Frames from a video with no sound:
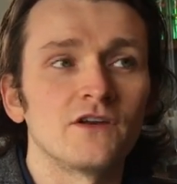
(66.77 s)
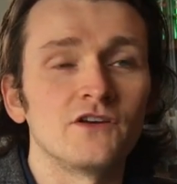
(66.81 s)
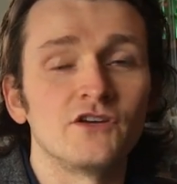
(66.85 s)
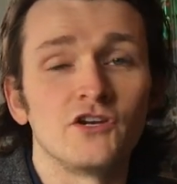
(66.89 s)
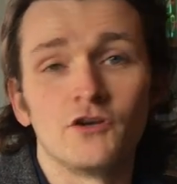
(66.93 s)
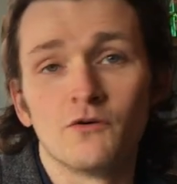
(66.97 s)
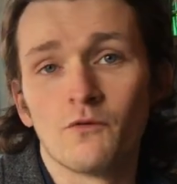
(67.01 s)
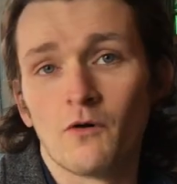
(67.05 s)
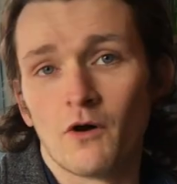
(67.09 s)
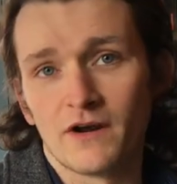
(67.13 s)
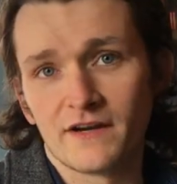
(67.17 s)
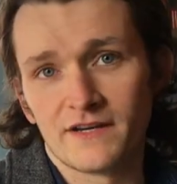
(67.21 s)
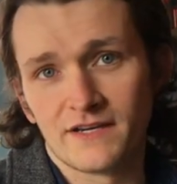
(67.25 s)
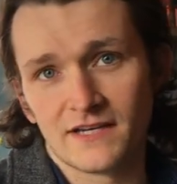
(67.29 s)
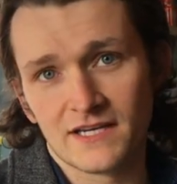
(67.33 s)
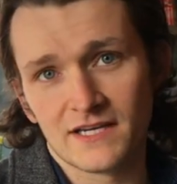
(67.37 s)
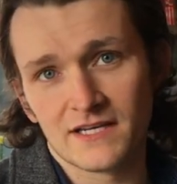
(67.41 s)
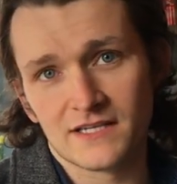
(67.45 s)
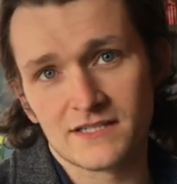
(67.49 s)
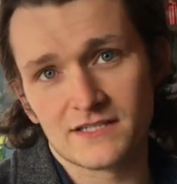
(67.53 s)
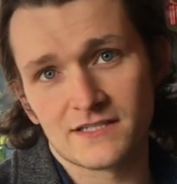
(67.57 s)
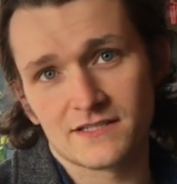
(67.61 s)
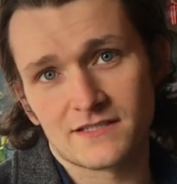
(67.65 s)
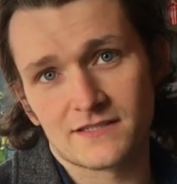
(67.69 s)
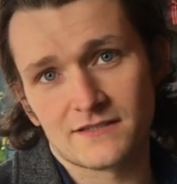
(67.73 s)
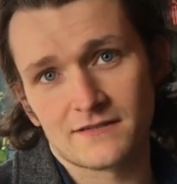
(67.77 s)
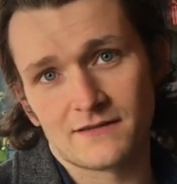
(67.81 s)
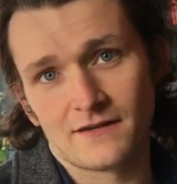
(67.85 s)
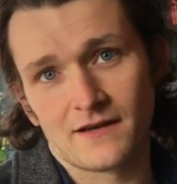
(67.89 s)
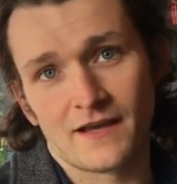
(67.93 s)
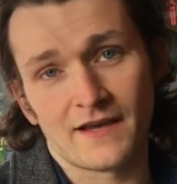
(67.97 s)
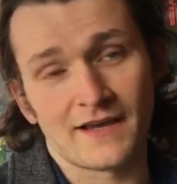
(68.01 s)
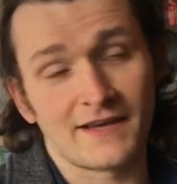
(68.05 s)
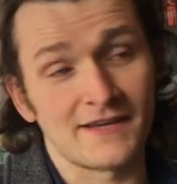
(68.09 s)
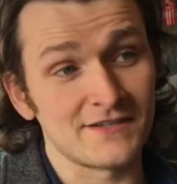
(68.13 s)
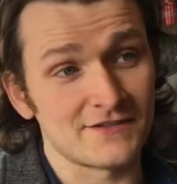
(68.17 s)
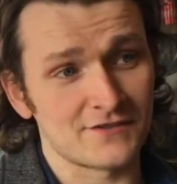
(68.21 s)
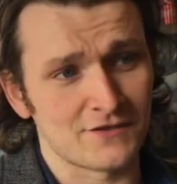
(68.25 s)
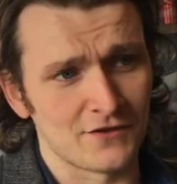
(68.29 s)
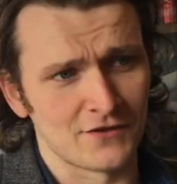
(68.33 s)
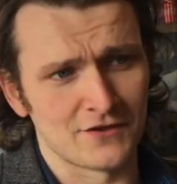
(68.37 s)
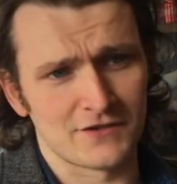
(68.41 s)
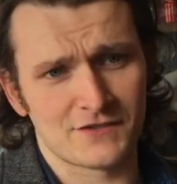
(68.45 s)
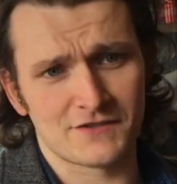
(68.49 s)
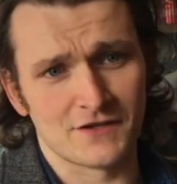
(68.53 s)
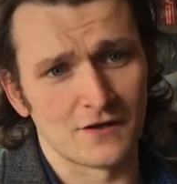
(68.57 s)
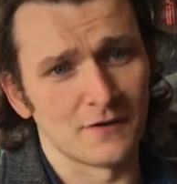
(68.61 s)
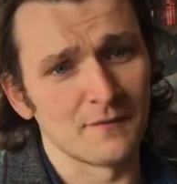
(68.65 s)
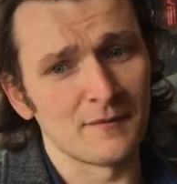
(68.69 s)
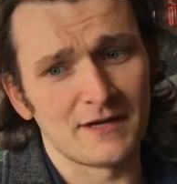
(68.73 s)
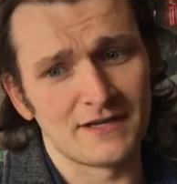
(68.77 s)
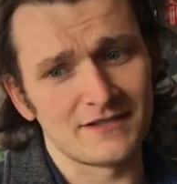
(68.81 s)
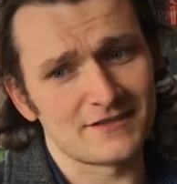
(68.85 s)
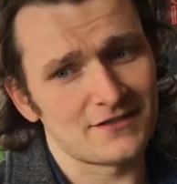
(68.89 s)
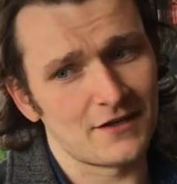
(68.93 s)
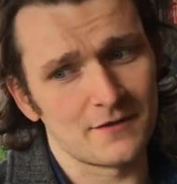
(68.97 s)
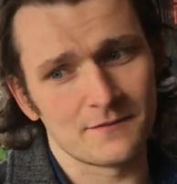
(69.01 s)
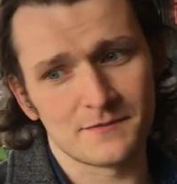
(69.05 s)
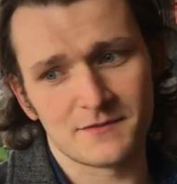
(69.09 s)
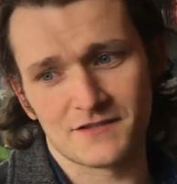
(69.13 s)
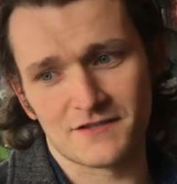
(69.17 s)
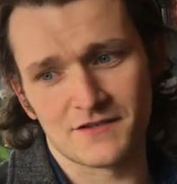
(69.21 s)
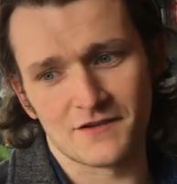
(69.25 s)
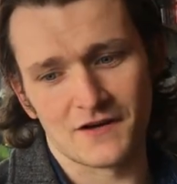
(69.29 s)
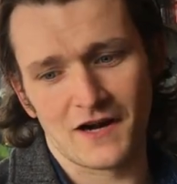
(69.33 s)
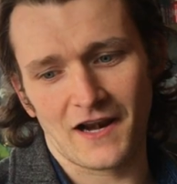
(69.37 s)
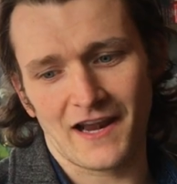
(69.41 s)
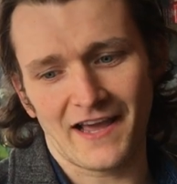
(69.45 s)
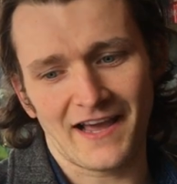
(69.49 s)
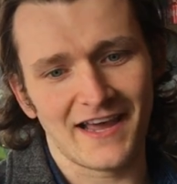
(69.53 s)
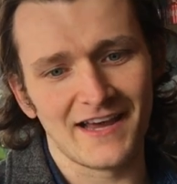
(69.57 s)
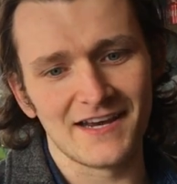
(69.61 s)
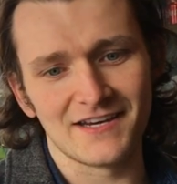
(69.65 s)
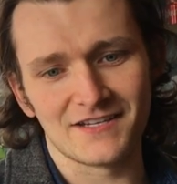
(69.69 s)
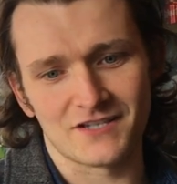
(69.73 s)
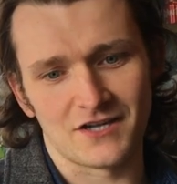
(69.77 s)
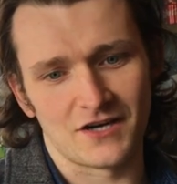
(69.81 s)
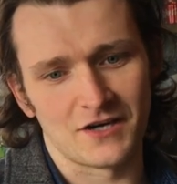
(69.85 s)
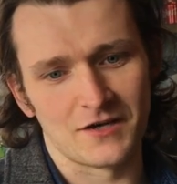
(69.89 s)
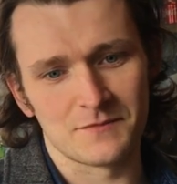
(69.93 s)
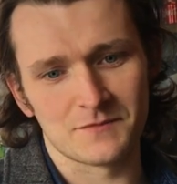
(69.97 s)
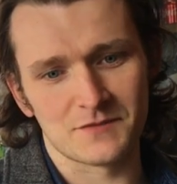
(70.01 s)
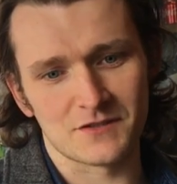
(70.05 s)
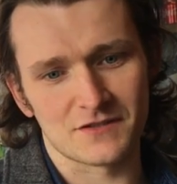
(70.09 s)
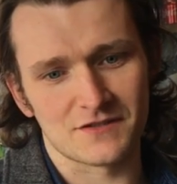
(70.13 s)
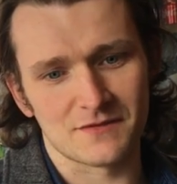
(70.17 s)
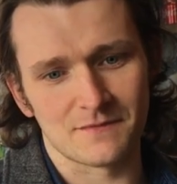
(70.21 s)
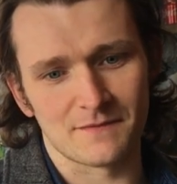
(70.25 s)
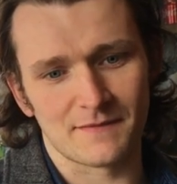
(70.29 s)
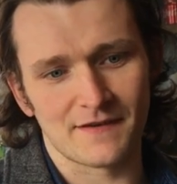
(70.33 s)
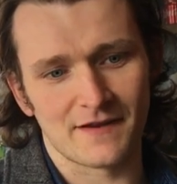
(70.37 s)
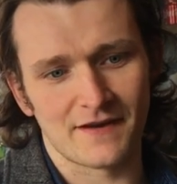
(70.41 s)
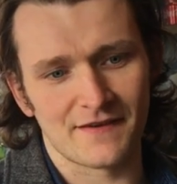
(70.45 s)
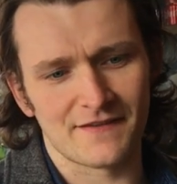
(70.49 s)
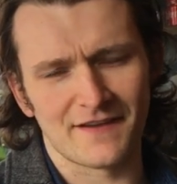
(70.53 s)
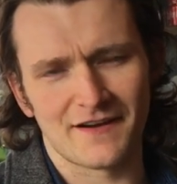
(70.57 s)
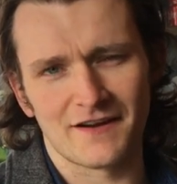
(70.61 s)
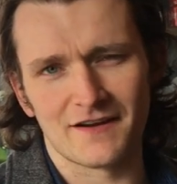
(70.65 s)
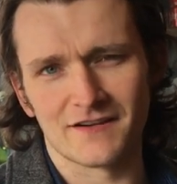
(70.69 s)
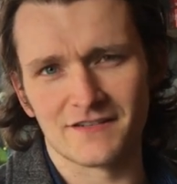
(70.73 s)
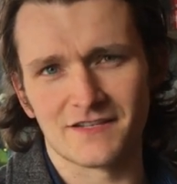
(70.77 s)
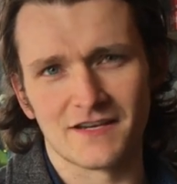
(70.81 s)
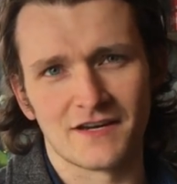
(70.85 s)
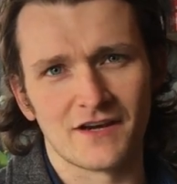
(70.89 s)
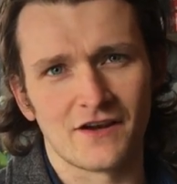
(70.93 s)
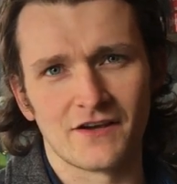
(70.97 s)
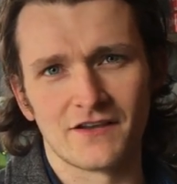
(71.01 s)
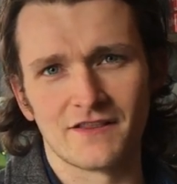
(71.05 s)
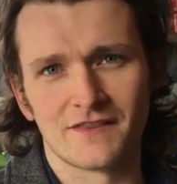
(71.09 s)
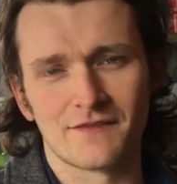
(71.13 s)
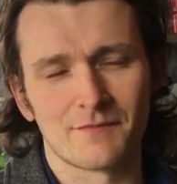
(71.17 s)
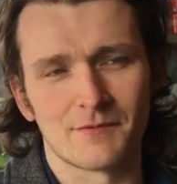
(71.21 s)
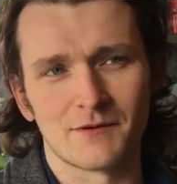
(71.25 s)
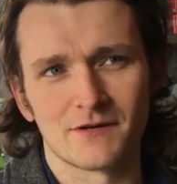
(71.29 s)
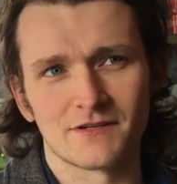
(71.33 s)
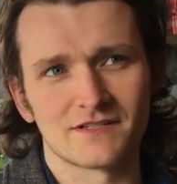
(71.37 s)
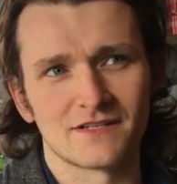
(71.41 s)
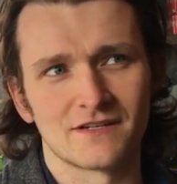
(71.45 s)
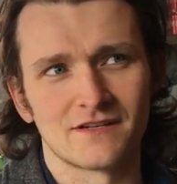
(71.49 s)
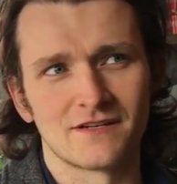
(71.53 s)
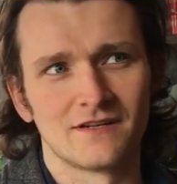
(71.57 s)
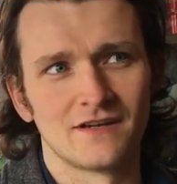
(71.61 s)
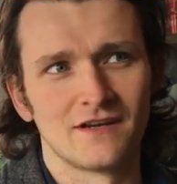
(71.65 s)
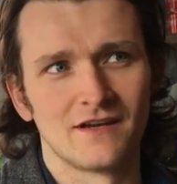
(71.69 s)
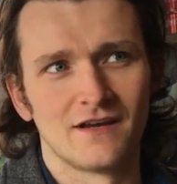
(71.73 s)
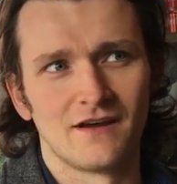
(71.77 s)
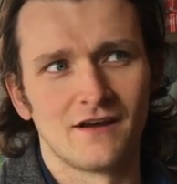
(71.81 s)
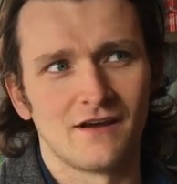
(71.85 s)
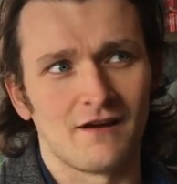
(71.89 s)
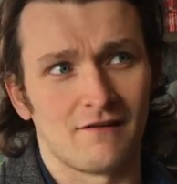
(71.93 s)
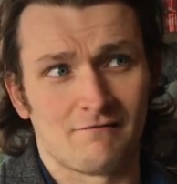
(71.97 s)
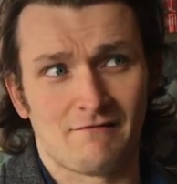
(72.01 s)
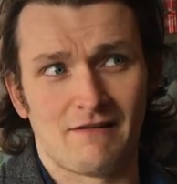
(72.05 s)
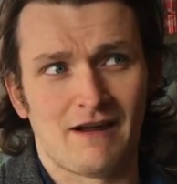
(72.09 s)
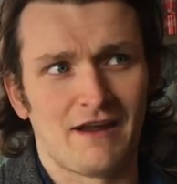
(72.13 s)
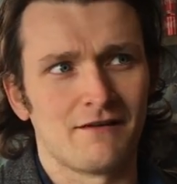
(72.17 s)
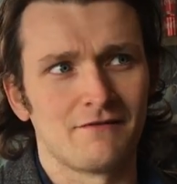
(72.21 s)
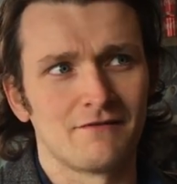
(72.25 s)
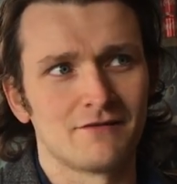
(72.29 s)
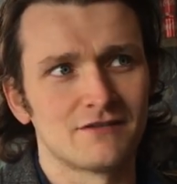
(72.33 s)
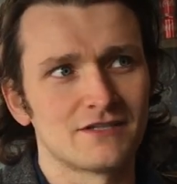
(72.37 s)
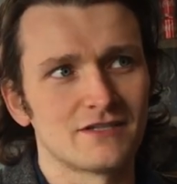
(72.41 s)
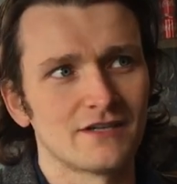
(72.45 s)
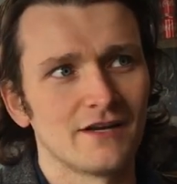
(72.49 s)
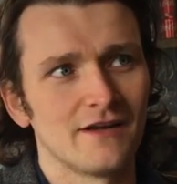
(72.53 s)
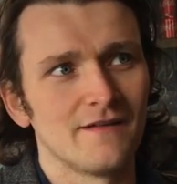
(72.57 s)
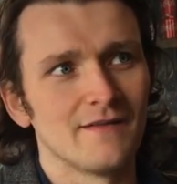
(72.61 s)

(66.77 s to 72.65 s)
new ideas. Like, he's done it so many times, he's done it like 8 times or something. I think I was the 9th person around.